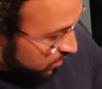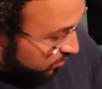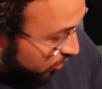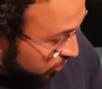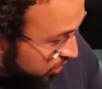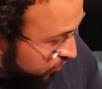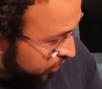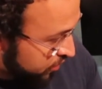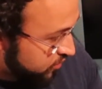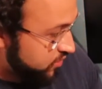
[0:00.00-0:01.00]
Modi over
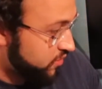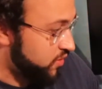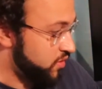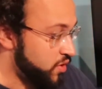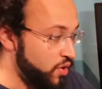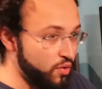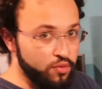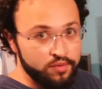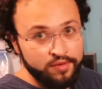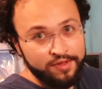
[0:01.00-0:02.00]
here, so